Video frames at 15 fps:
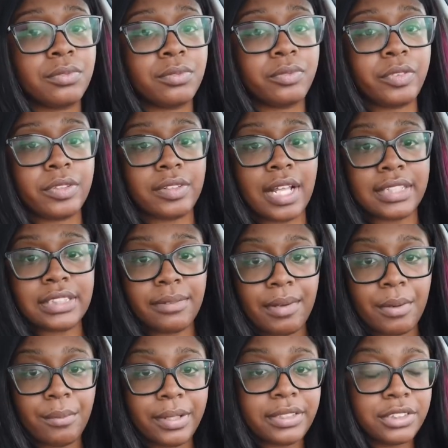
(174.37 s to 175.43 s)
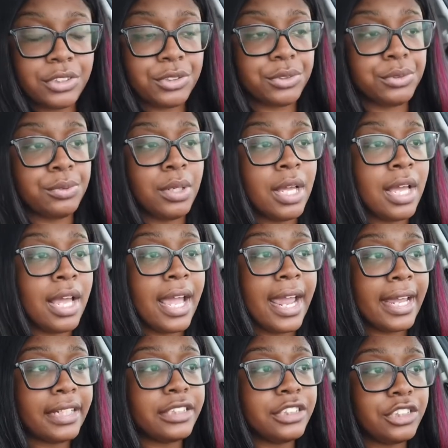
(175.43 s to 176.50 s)
the last time I went to
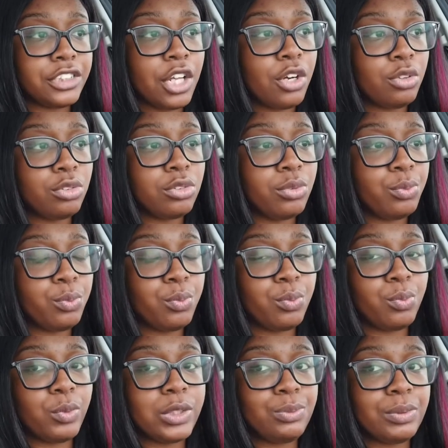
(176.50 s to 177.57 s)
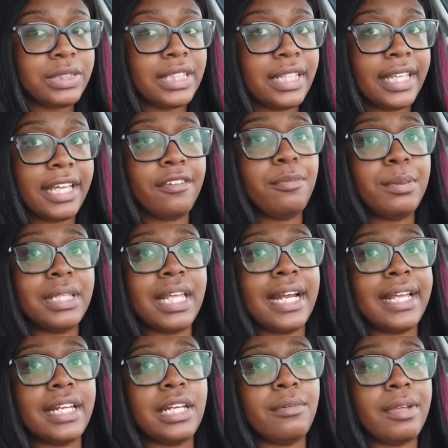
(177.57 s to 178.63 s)
Hand and Stone, which was a gift, but then I
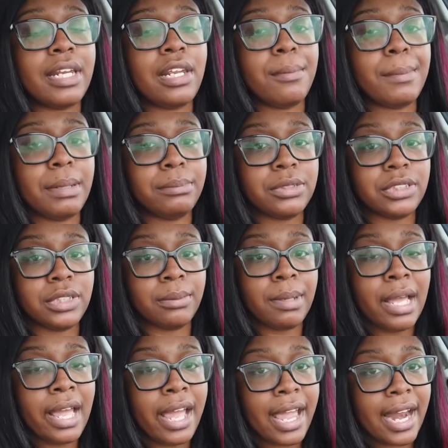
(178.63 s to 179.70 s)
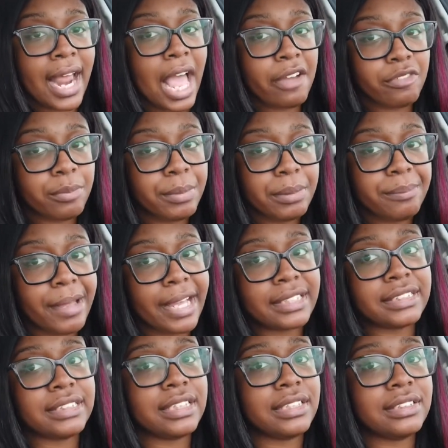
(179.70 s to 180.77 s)
ended up getting a membership, and I haven't been back
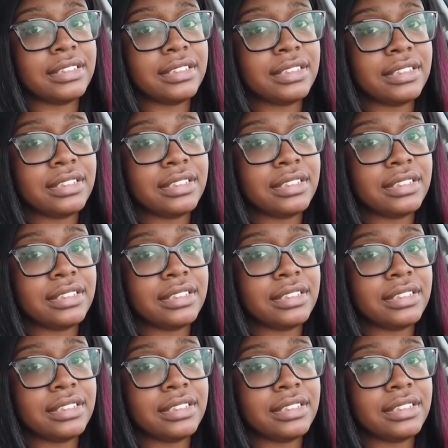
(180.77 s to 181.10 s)
since.